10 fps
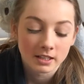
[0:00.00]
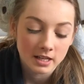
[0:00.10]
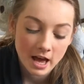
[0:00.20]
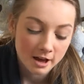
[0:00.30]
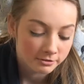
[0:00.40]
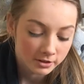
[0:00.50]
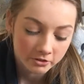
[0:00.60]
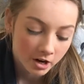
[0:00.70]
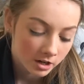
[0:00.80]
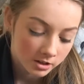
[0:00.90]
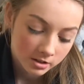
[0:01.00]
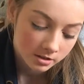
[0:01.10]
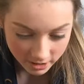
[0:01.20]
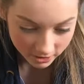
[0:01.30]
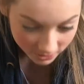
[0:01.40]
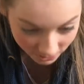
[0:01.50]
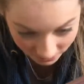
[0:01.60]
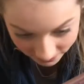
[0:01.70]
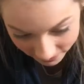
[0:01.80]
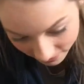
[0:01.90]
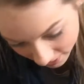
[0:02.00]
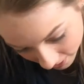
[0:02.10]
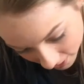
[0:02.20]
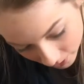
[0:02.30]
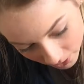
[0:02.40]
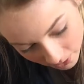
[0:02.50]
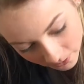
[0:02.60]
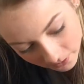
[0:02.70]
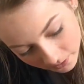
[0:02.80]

Half love hearts. Good. Oh, here we go.